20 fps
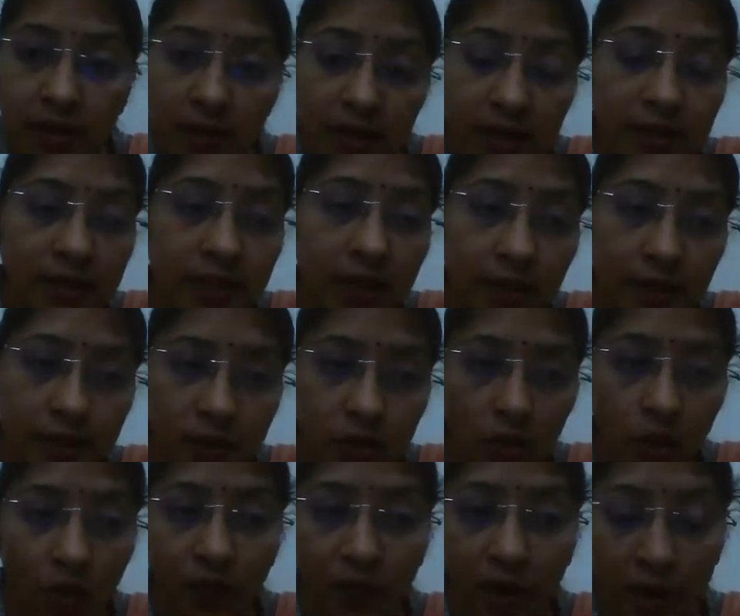increase the
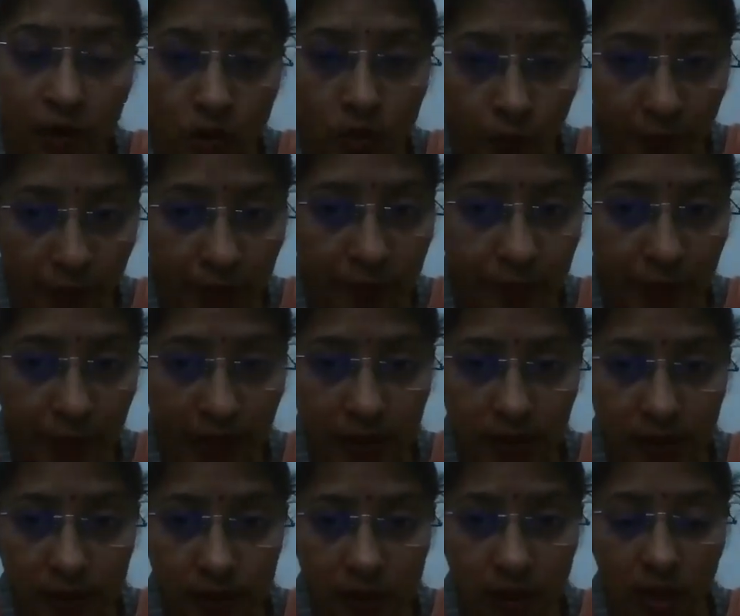risk of ectopic
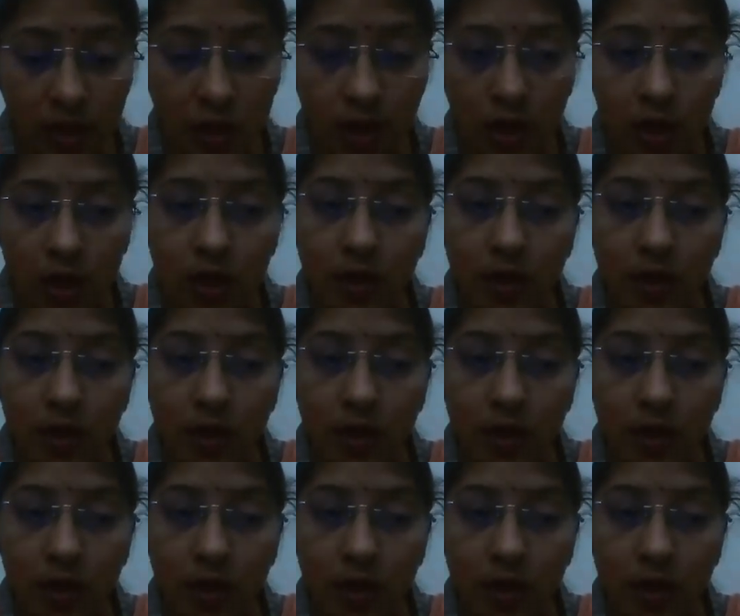pregnancy.